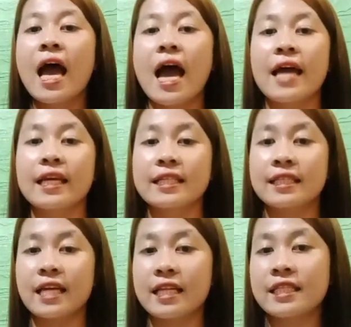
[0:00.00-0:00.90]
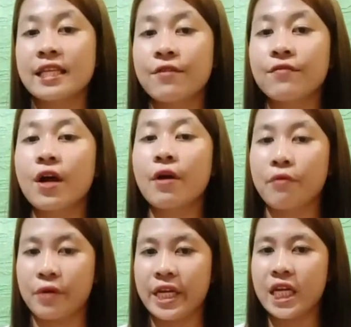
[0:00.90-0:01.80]
and extensive
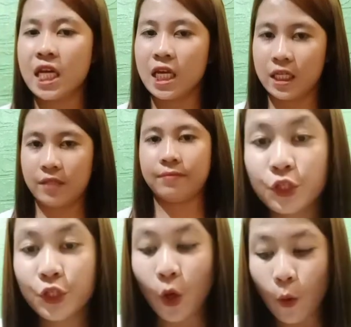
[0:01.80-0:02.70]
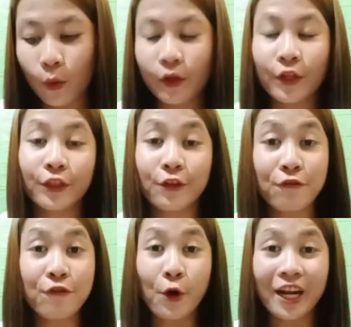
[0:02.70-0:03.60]
reading. So, the
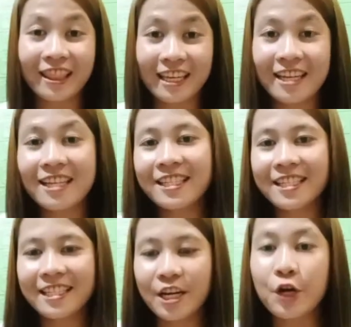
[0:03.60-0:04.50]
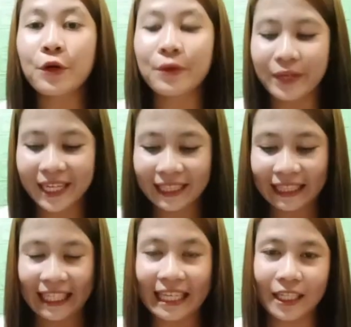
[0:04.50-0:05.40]
fourth is
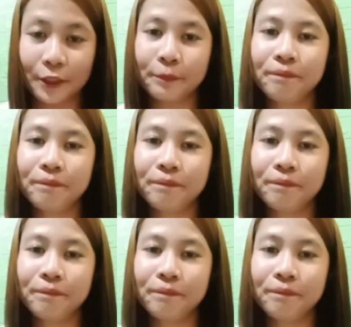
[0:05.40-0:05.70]
writing.